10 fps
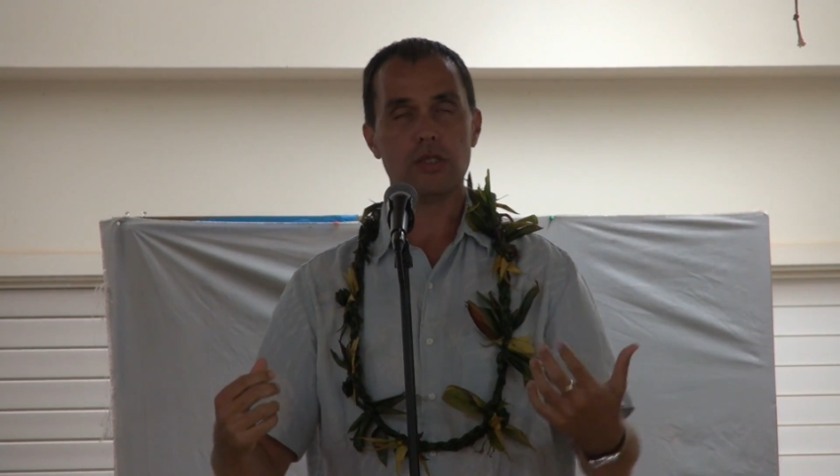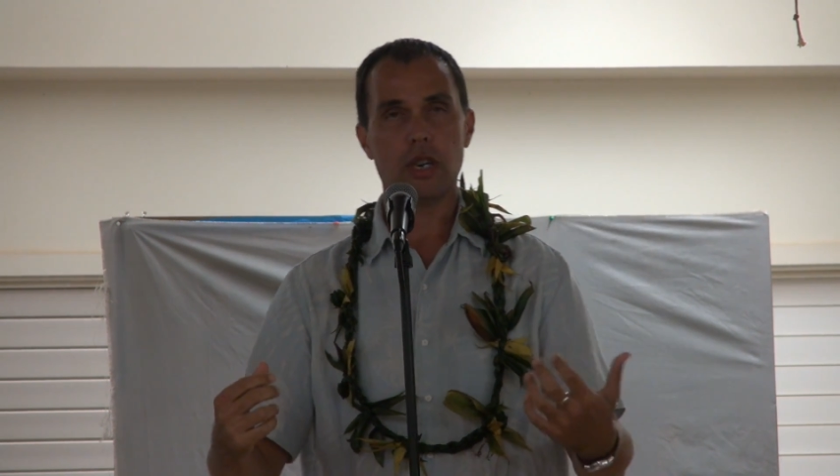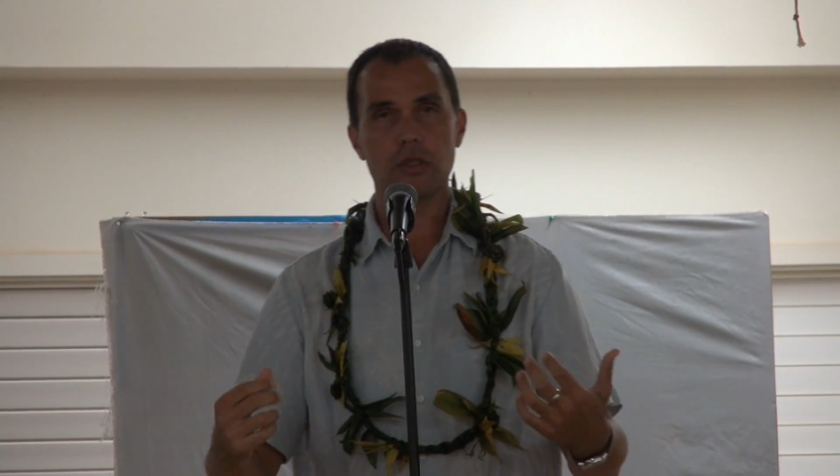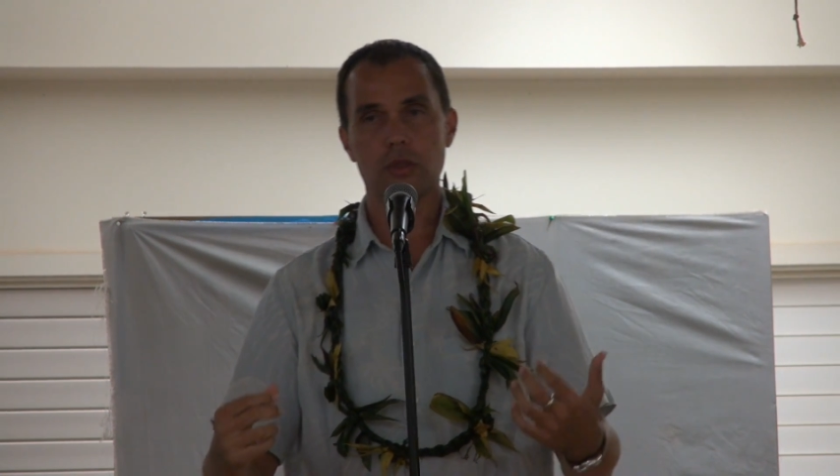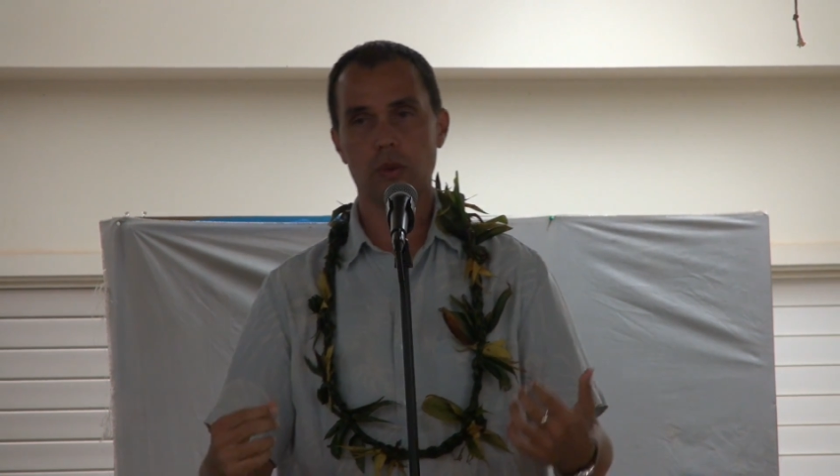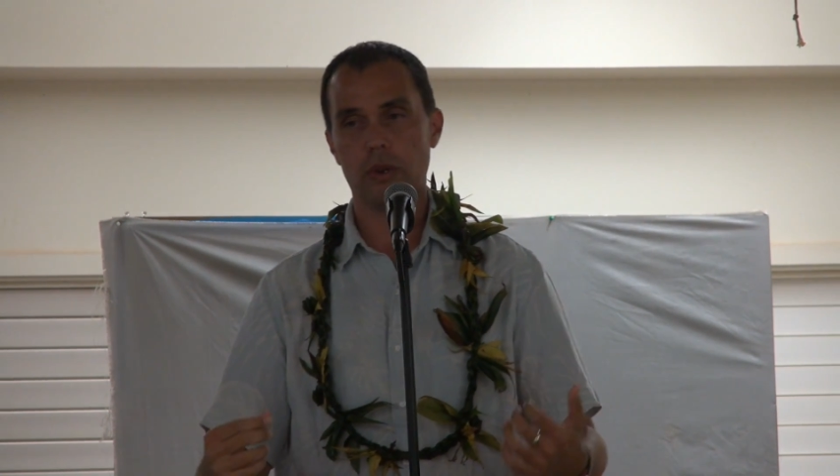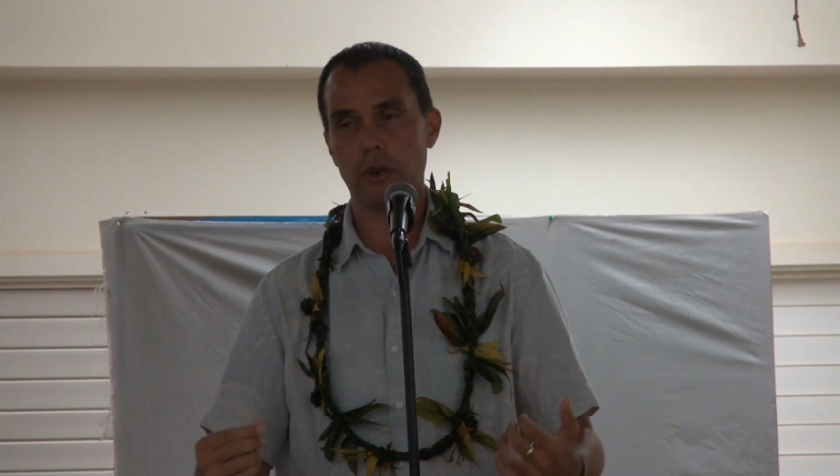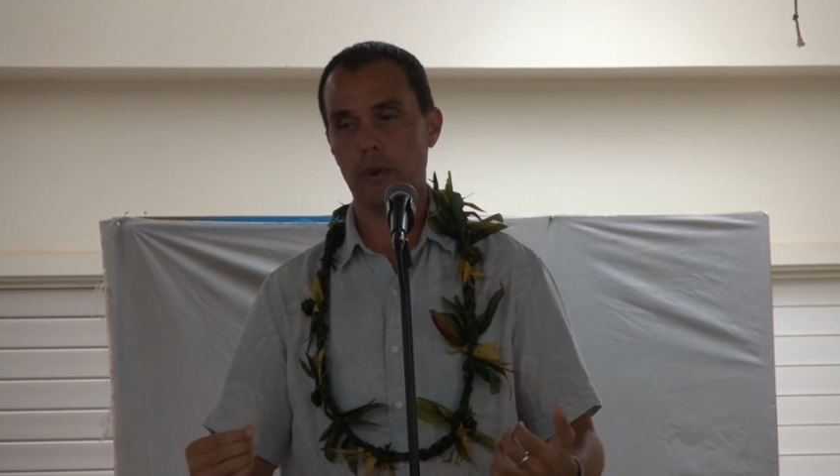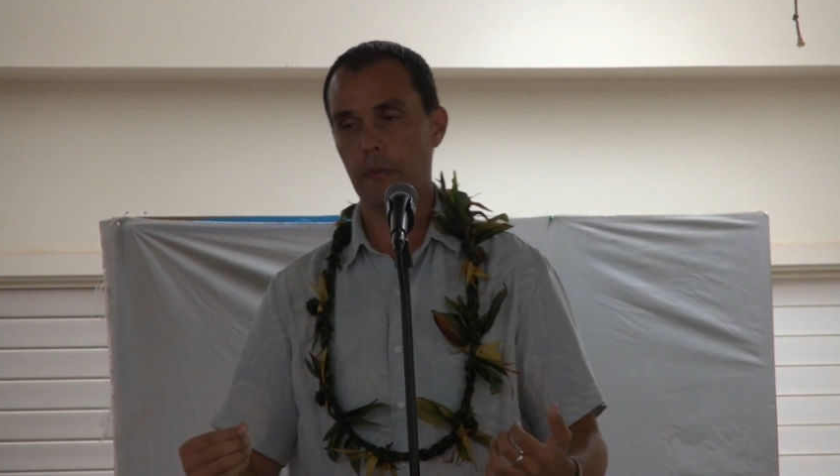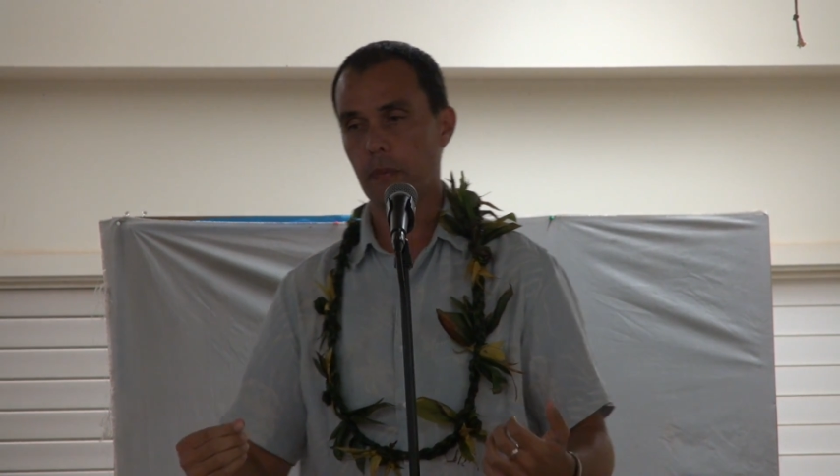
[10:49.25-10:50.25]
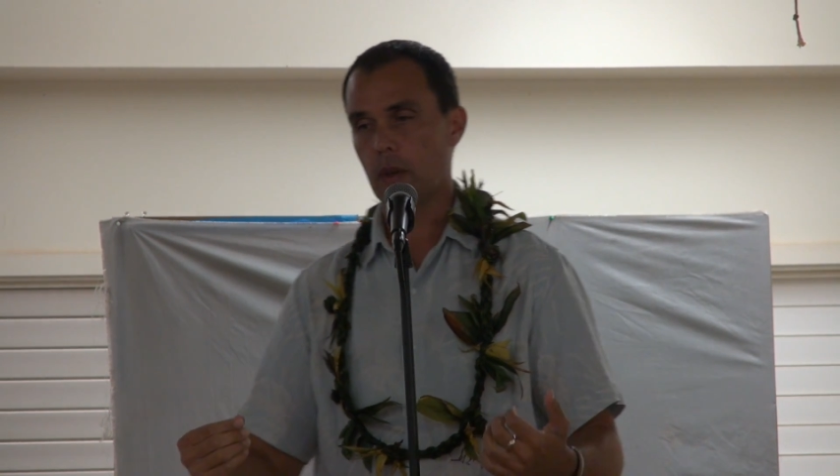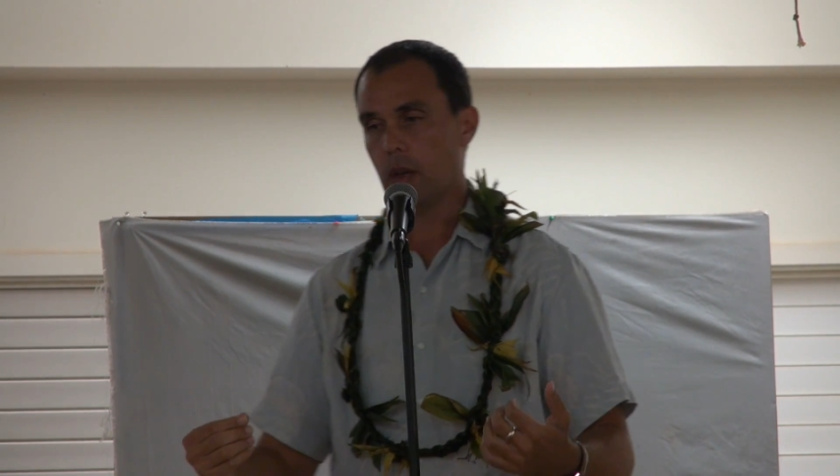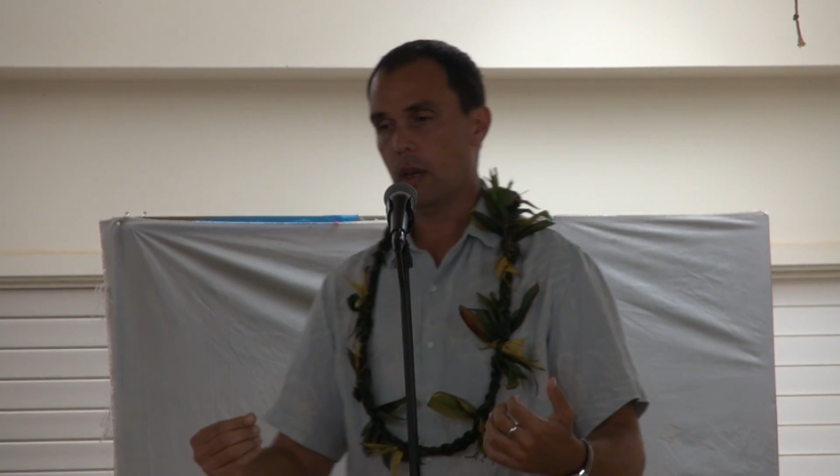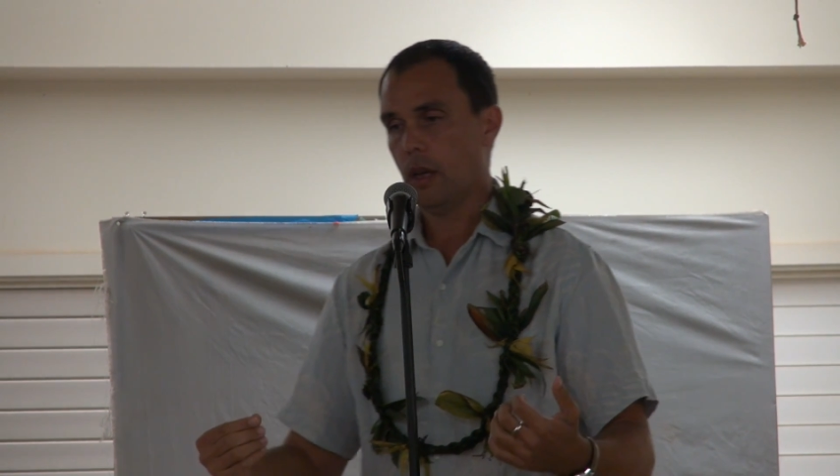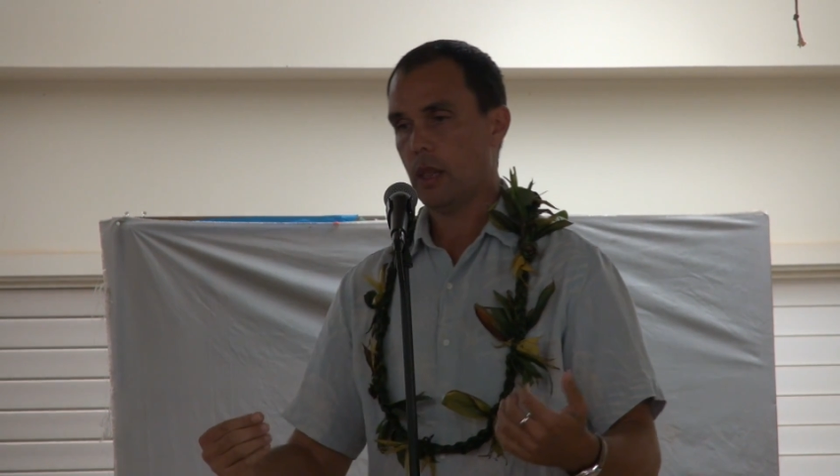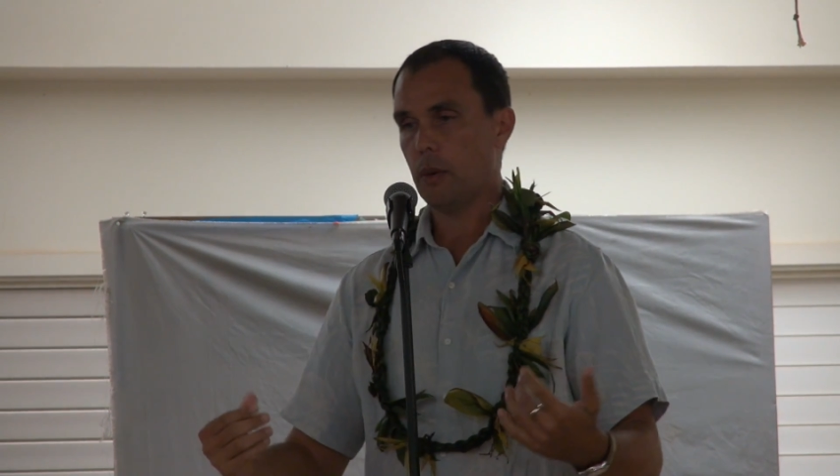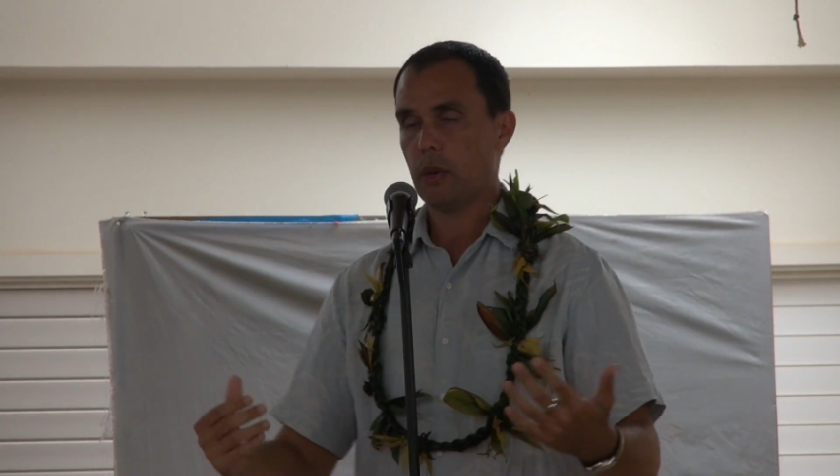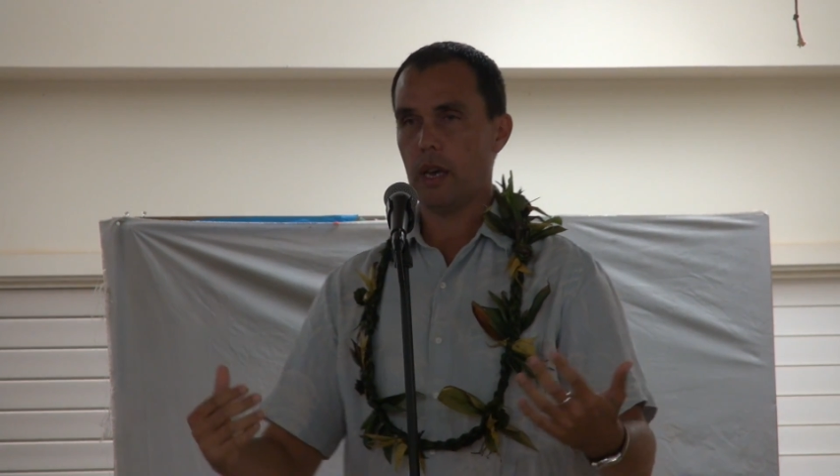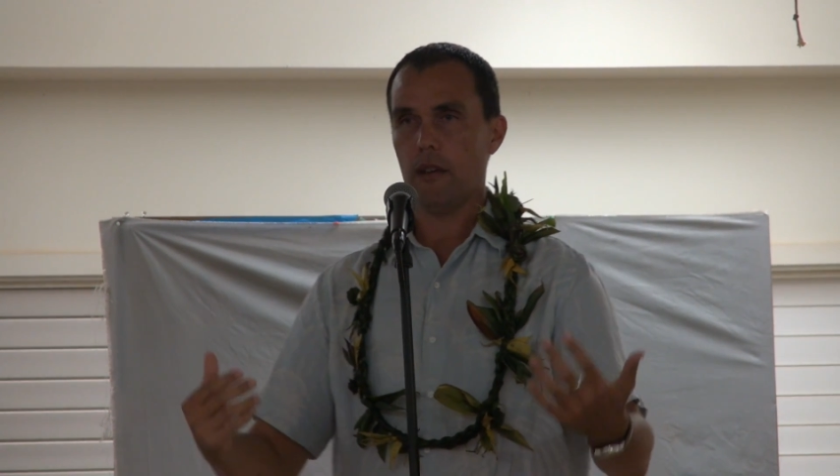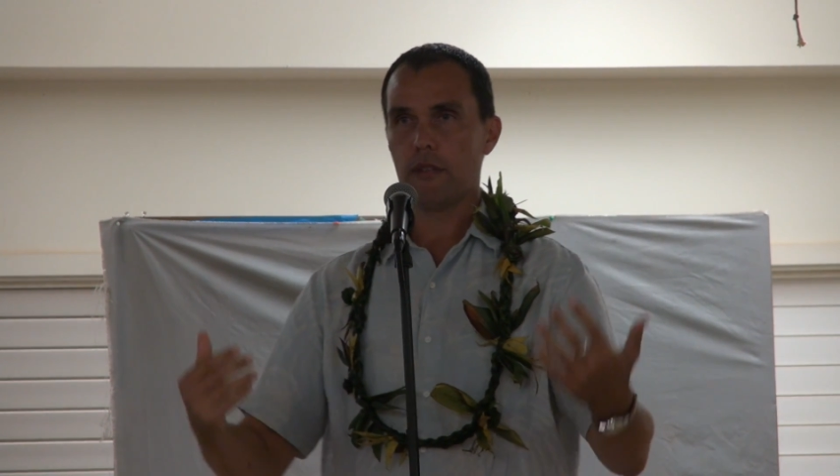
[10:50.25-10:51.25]
John Osorio. Then
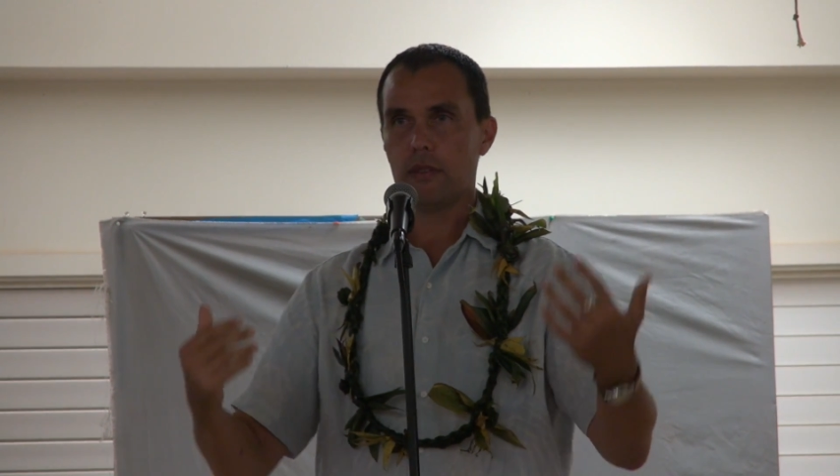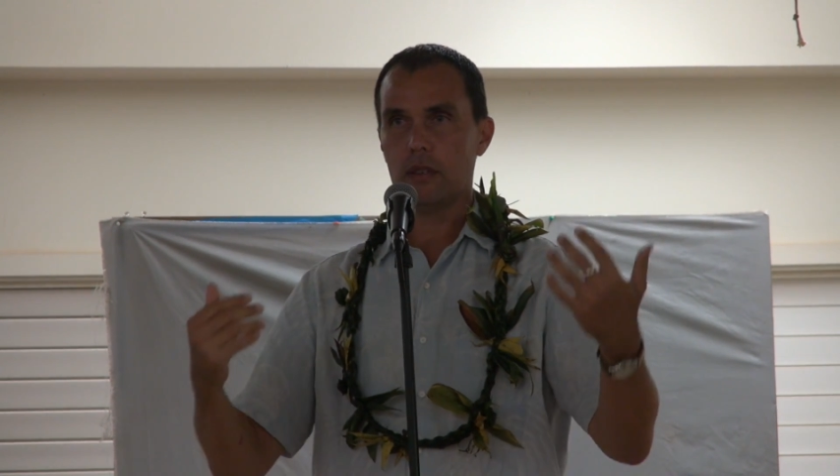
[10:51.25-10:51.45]
we have